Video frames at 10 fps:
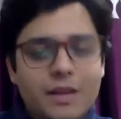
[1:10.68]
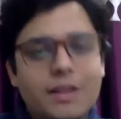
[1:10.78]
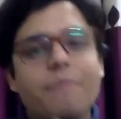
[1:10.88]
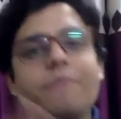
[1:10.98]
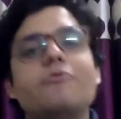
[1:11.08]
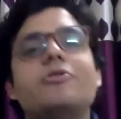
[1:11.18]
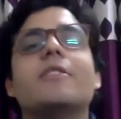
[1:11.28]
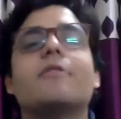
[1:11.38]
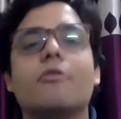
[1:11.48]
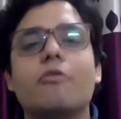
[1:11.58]
future
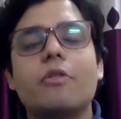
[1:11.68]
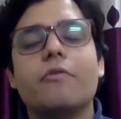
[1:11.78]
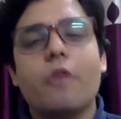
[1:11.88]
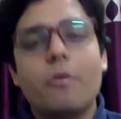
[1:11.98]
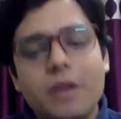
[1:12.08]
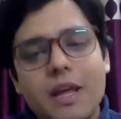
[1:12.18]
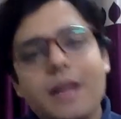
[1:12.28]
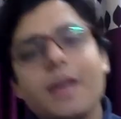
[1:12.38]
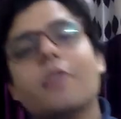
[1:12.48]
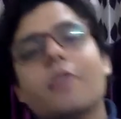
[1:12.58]
court from
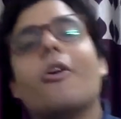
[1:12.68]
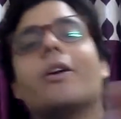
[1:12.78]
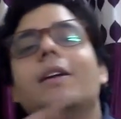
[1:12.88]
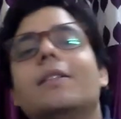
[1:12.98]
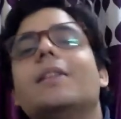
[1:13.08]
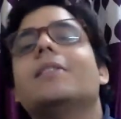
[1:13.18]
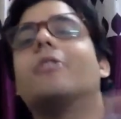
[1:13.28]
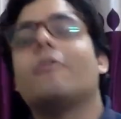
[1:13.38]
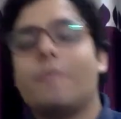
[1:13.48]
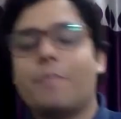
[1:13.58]
taking cognizance of
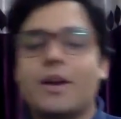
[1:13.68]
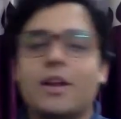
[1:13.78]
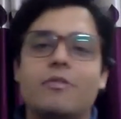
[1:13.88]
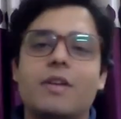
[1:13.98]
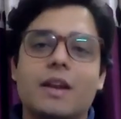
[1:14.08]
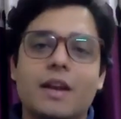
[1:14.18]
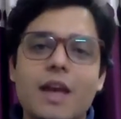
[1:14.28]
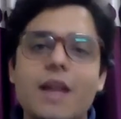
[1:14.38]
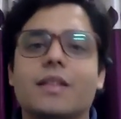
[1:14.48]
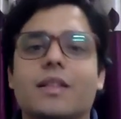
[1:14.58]
a particular
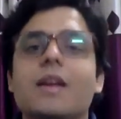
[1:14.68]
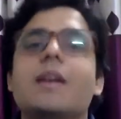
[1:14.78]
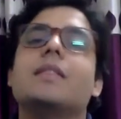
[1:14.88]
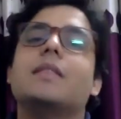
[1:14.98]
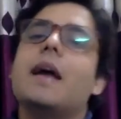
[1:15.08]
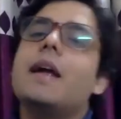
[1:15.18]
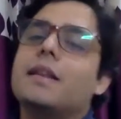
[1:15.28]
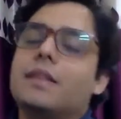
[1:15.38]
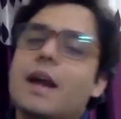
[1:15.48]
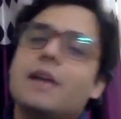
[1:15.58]
case, then
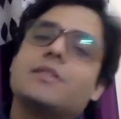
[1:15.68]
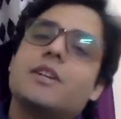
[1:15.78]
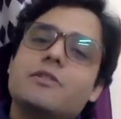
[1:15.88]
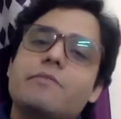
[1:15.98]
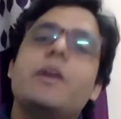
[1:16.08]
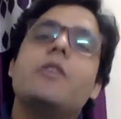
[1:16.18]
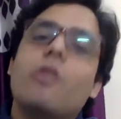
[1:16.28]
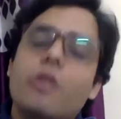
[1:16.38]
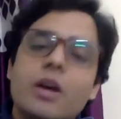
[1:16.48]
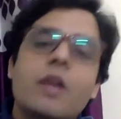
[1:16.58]
that judgment,
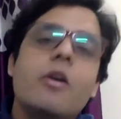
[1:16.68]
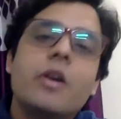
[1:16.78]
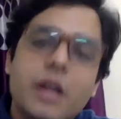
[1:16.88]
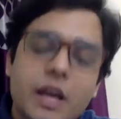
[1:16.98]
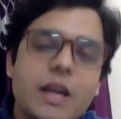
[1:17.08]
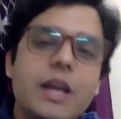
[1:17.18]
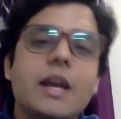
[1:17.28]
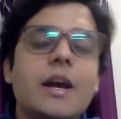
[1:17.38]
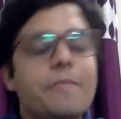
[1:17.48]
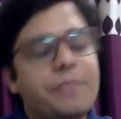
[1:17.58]
order or decree
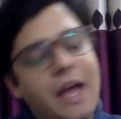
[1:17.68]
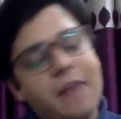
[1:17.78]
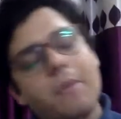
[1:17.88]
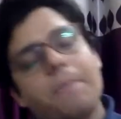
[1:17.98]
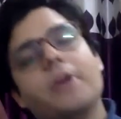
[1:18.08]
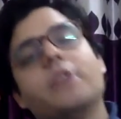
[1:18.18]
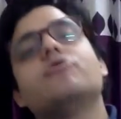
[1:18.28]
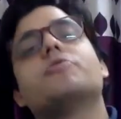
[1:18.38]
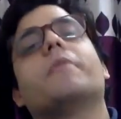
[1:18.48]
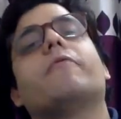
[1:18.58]
can be produced
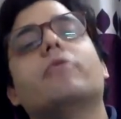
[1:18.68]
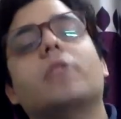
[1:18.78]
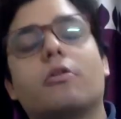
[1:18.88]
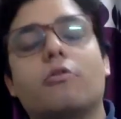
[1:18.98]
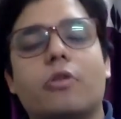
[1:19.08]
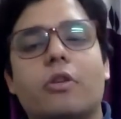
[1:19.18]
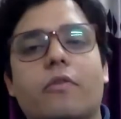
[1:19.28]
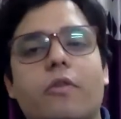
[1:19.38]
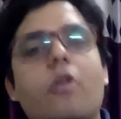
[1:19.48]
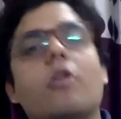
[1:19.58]
before the court of
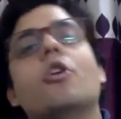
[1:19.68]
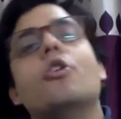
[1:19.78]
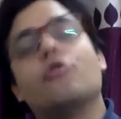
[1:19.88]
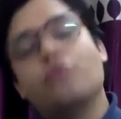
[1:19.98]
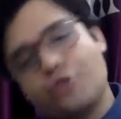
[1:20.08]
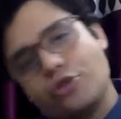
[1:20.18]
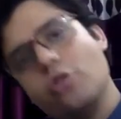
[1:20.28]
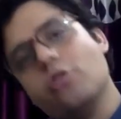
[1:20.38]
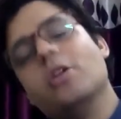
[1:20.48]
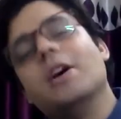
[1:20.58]
law to
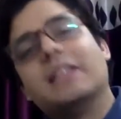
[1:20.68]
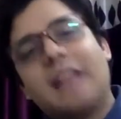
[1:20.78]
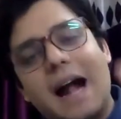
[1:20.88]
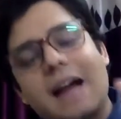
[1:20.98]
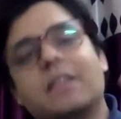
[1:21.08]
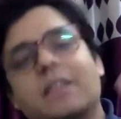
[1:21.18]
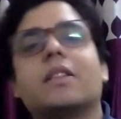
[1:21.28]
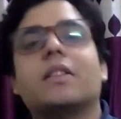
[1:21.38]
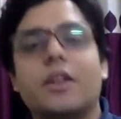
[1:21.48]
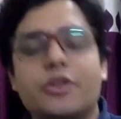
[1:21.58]
show that this
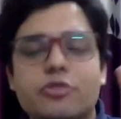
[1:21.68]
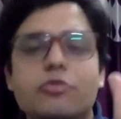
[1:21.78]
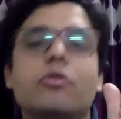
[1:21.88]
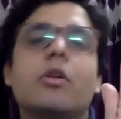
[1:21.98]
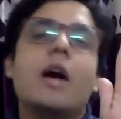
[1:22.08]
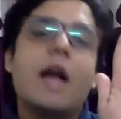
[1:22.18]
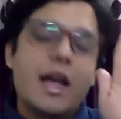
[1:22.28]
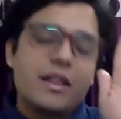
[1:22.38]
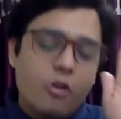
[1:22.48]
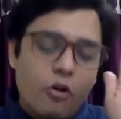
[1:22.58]
issue has
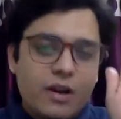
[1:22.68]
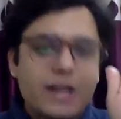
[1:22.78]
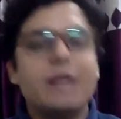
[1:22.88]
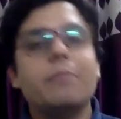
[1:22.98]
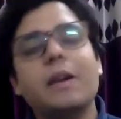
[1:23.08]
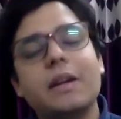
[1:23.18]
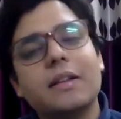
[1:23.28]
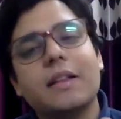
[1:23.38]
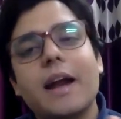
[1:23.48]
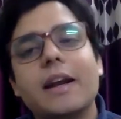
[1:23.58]
already been
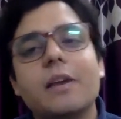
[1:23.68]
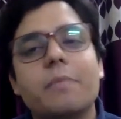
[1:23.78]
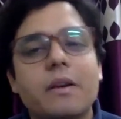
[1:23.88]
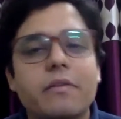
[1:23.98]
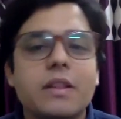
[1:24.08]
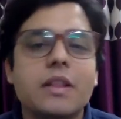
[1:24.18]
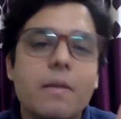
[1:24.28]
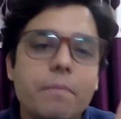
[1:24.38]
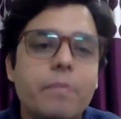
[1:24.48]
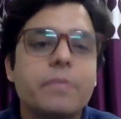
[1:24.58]
decided between the
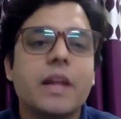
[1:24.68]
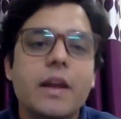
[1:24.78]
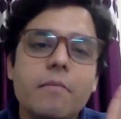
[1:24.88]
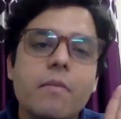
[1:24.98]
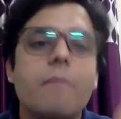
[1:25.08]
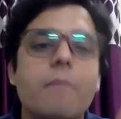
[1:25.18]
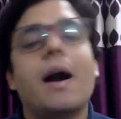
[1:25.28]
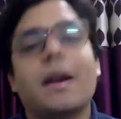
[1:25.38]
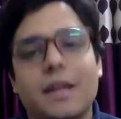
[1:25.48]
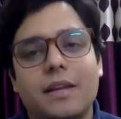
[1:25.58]
same
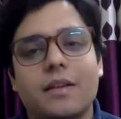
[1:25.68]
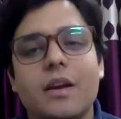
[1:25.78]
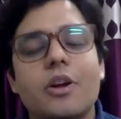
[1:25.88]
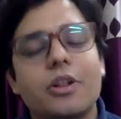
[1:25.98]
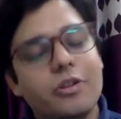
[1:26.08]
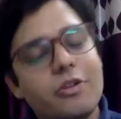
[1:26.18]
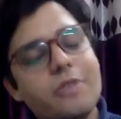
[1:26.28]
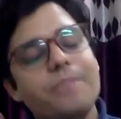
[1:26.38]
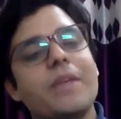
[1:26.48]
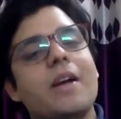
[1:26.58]
parties. So
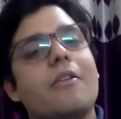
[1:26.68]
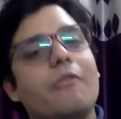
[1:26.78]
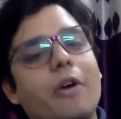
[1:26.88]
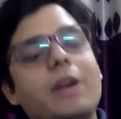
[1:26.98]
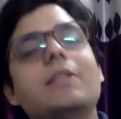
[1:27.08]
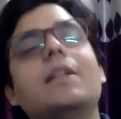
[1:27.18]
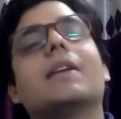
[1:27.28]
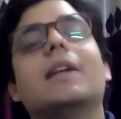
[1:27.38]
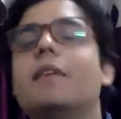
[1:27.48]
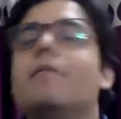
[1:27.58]
what is the
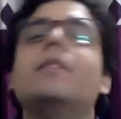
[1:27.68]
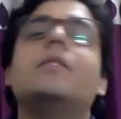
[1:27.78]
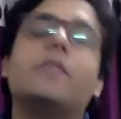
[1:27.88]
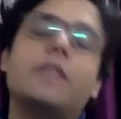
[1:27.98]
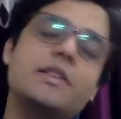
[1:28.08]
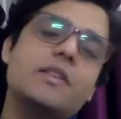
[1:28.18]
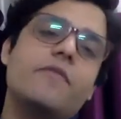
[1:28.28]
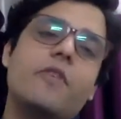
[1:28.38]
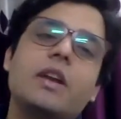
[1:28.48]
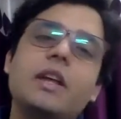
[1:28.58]
relevance of section
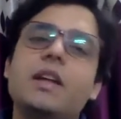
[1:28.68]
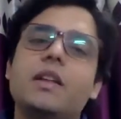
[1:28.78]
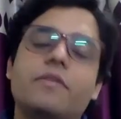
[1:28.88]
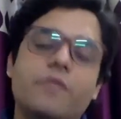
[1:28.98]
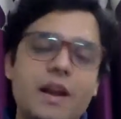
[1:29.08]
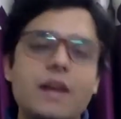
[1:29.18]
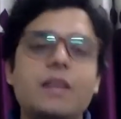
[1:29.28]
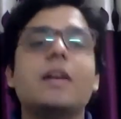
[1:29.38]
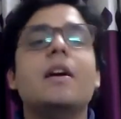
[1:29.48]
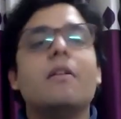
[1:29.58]
40 is, friends?
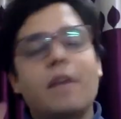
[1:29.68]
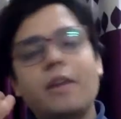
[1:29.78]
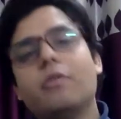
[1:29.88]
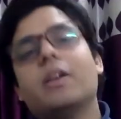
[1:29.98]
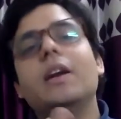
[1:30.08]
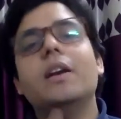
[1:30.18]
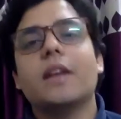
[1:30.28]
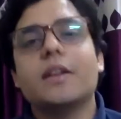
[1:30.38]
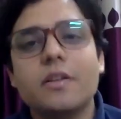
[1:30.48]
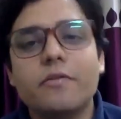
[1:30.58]
When you read
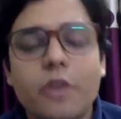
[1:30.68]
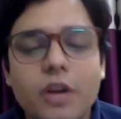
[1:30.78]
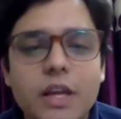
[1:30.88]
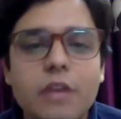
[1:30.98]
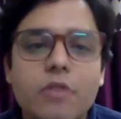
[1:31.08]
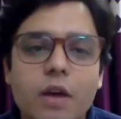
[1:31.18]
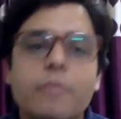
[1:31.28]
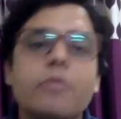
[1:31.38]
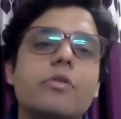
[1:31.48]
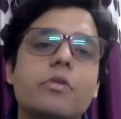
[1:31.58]
section 40, you come to
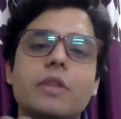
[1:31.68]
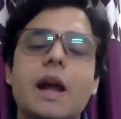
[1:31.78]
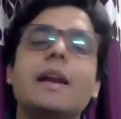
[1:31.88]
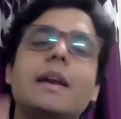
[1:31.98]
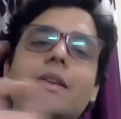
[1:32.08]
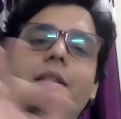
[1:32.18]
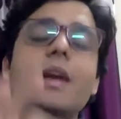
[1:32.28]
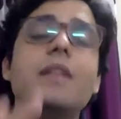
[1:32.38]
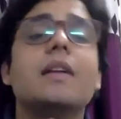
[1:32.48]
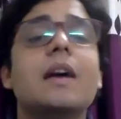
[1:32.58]
know that it says
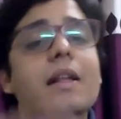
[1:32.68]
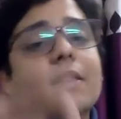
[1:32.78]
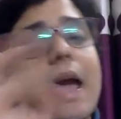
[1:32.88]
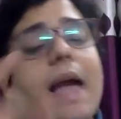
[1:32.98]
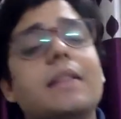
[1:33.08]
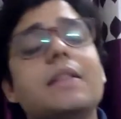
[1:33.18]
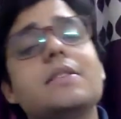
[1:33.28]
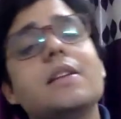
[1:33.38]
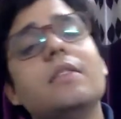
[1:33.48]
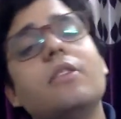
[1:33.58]
the
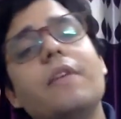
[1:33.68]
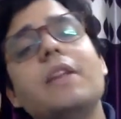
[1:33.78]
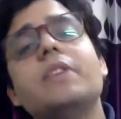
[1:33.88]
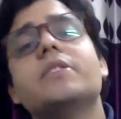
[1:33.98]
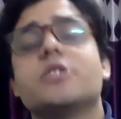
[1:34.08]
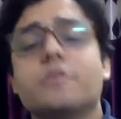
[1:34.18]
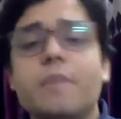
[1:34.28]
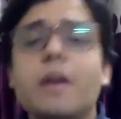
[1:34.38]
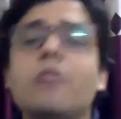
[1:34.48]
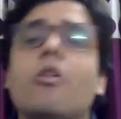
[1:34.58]
existence of any judgment,
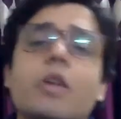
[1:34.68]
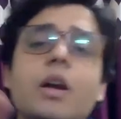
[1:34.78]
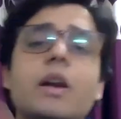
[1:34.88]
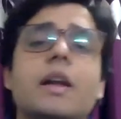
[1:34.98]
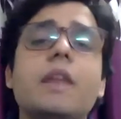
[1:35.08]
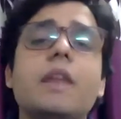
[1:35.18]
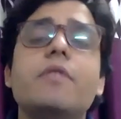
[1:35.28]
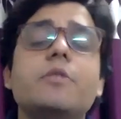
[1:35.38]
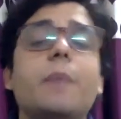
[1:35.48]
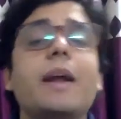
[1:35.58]
order, decree which
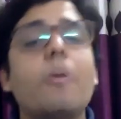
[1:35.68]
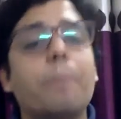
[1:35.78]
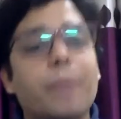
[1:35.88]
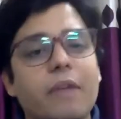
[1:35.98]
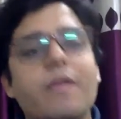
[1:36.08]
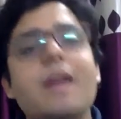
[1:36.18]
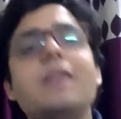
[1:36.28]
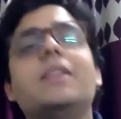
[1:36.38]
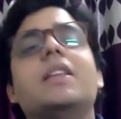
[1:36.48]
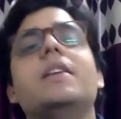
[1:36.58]
by law prevents
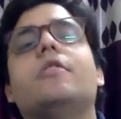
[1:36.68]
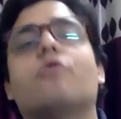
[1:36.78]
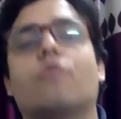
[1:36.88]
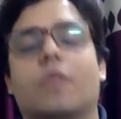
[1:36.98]
any court